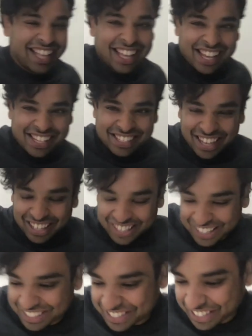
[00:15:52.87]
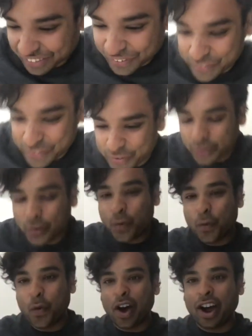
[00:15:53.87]
Exactly. So you don't
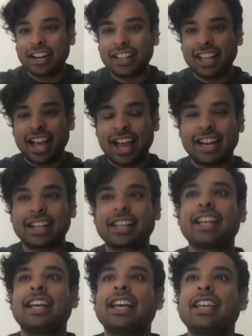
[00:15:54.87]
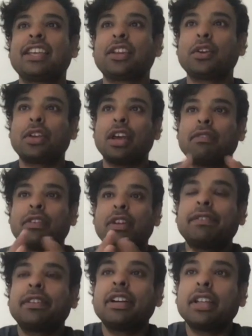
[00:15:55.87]
want that, you know, you have
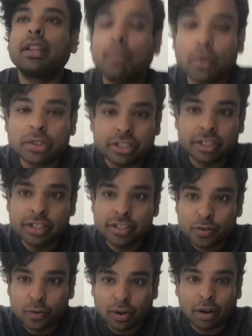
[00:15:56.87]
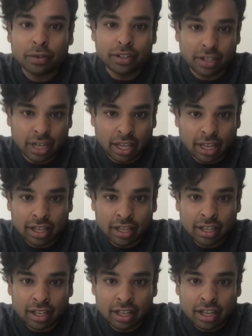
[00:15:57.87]
different emotions throughout the day
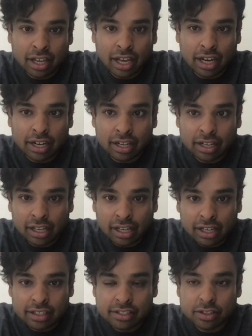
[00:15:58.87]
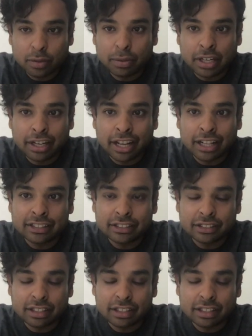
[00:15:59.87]
and it needs to be dealt